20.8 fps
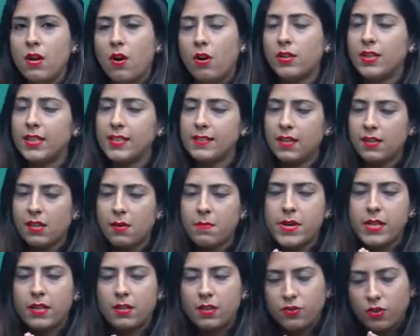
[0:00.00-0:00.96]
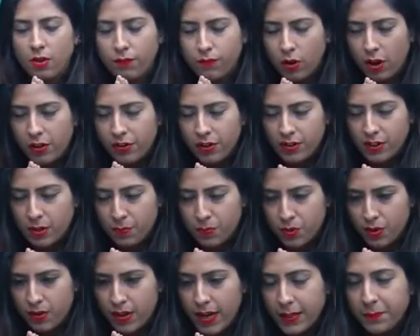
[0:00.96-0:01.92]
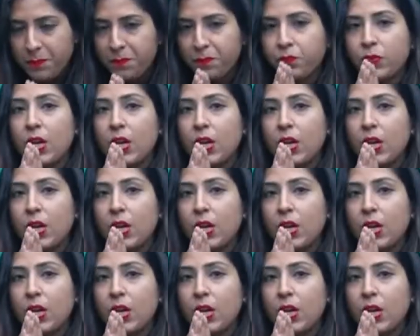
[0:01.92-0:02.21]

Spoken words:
or these are the methods of contraception, right?